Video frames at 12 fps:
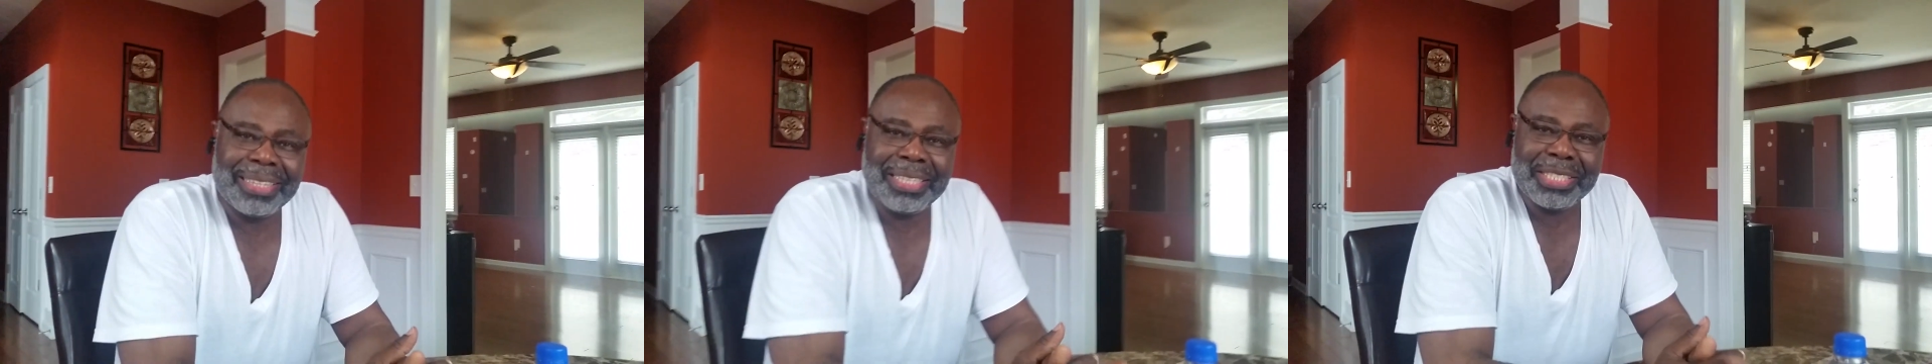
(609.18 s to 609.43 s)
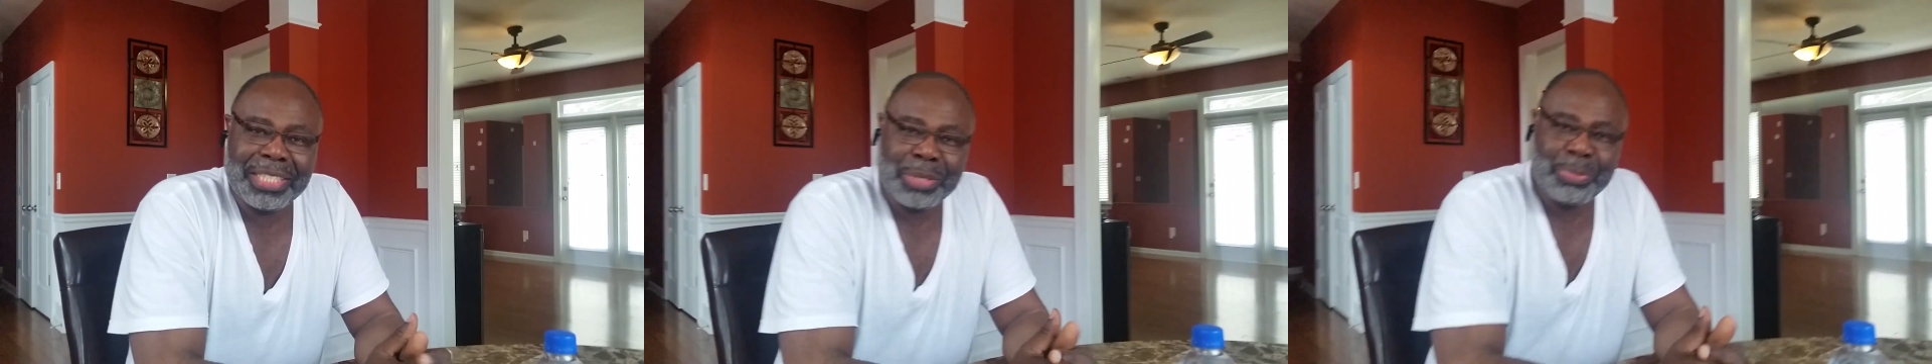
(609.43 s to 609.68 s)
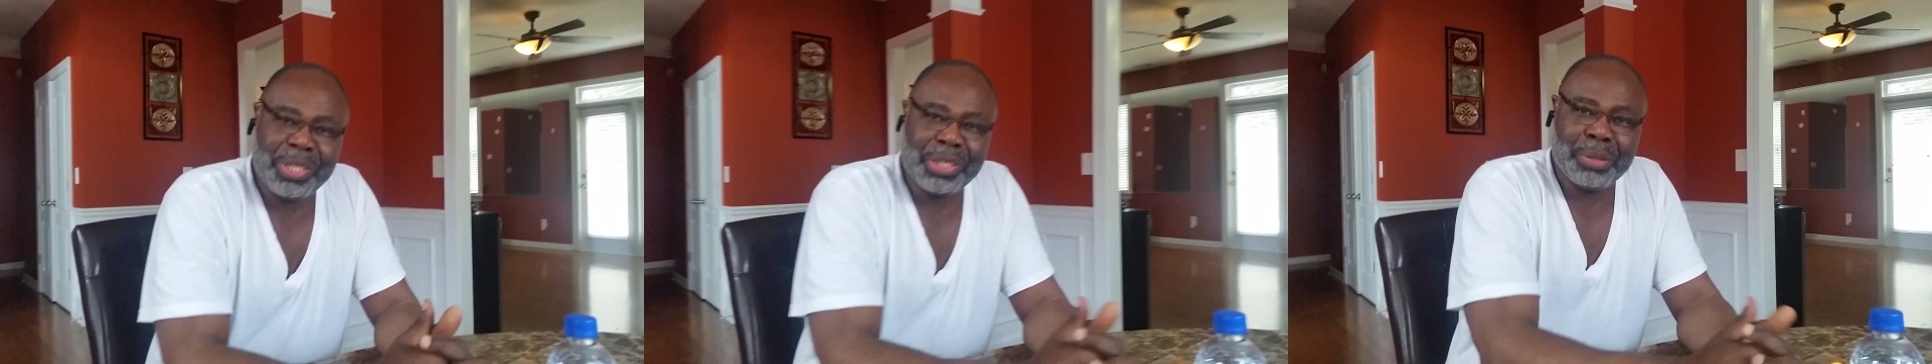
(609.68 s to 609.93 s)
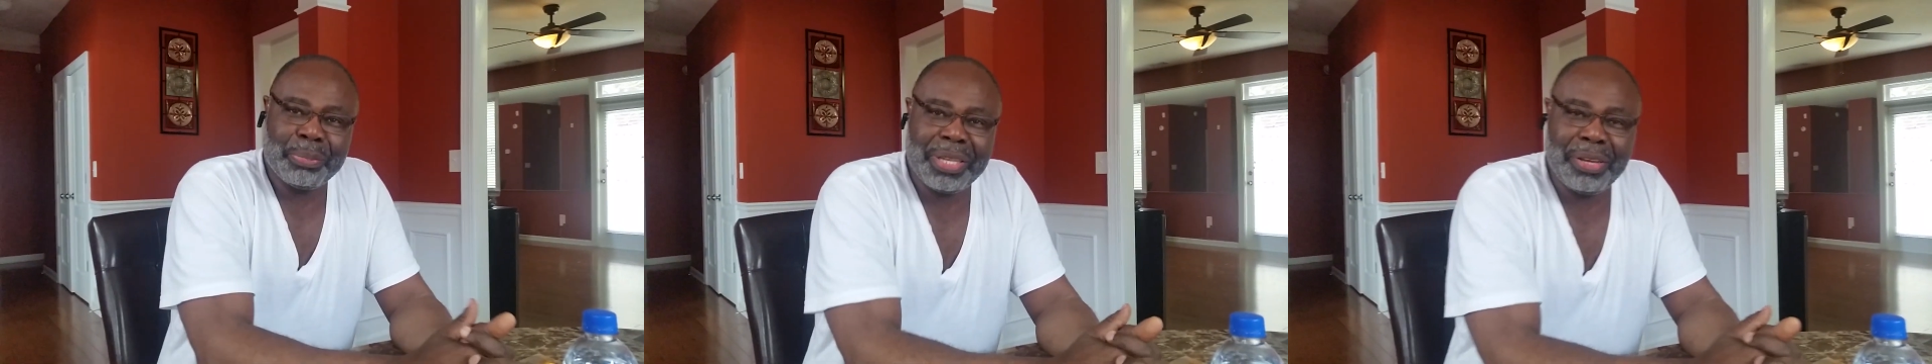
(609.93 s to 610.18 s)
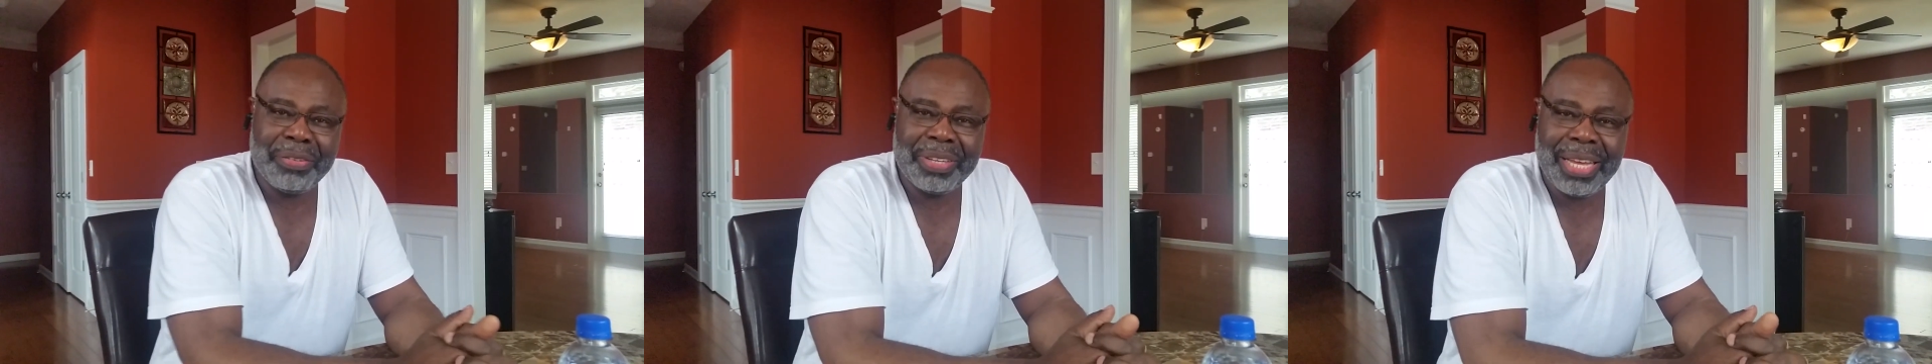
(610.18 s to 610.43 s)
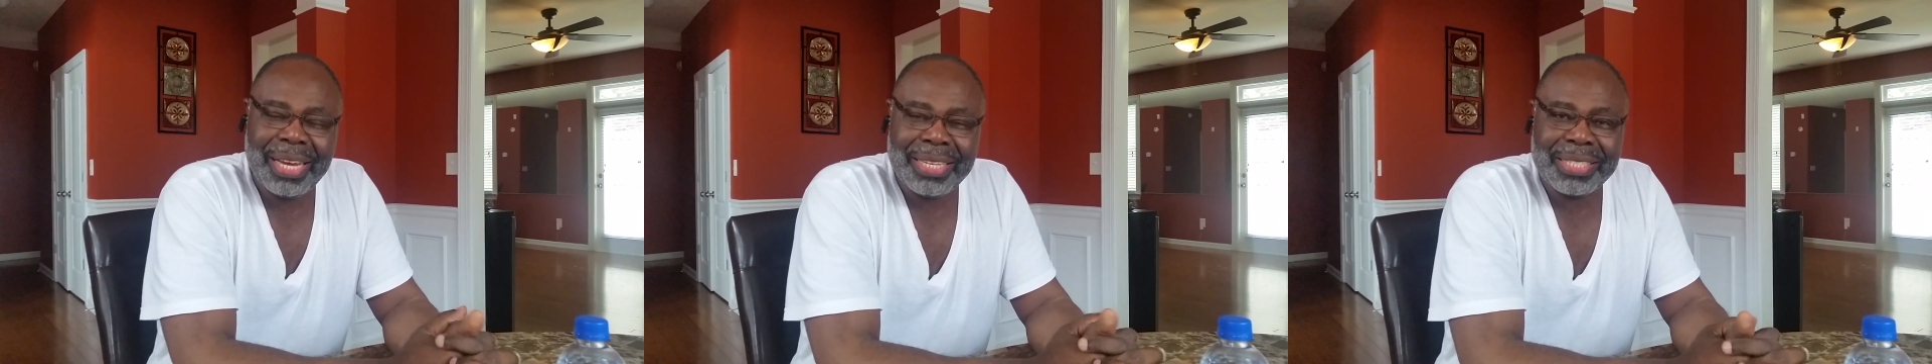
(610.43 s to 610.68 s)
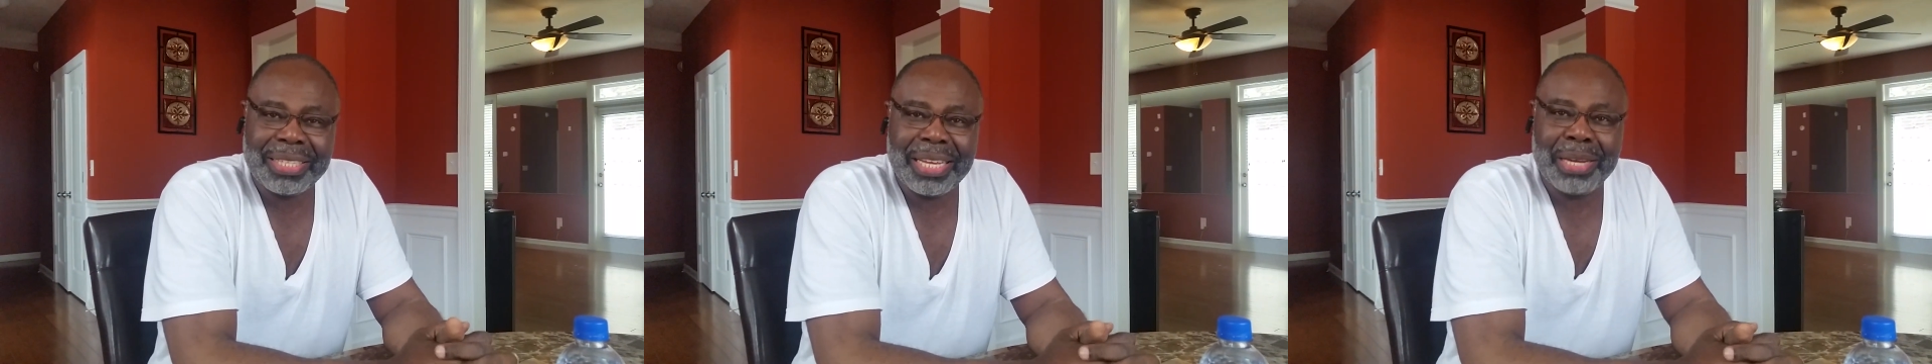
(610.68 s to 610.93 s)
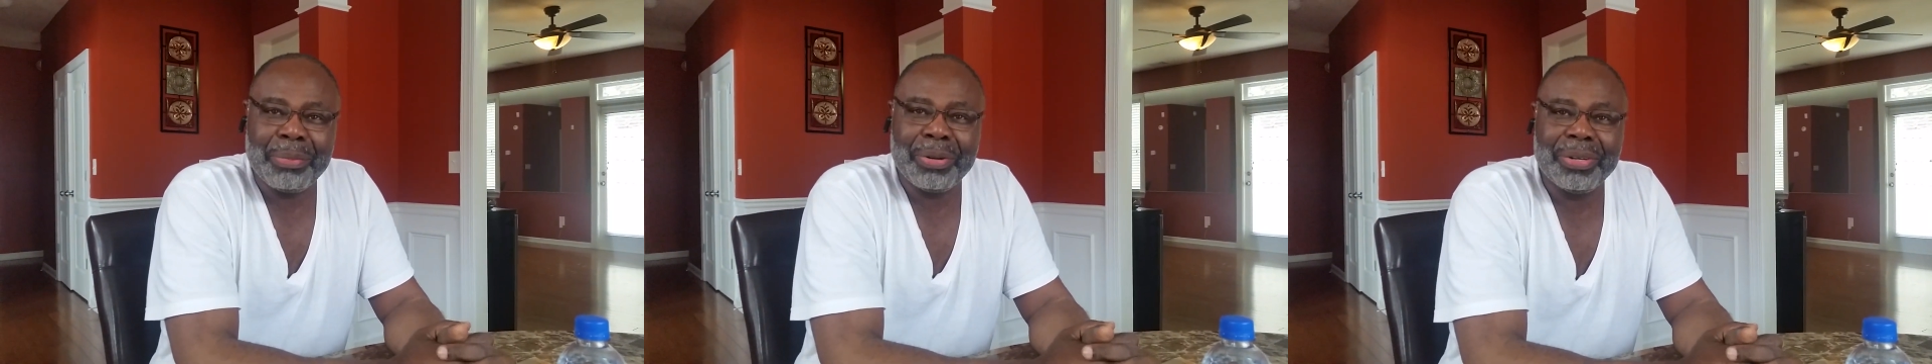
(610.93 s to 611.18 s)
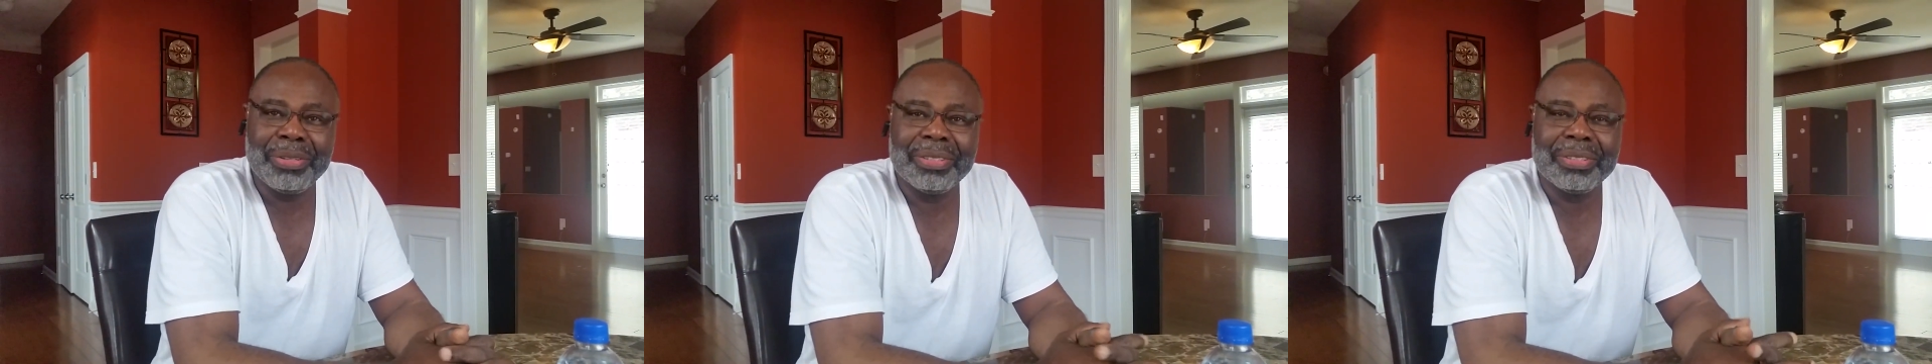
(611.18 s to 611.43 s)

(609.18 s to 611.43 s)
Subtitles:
this is Bishop David Azenabor,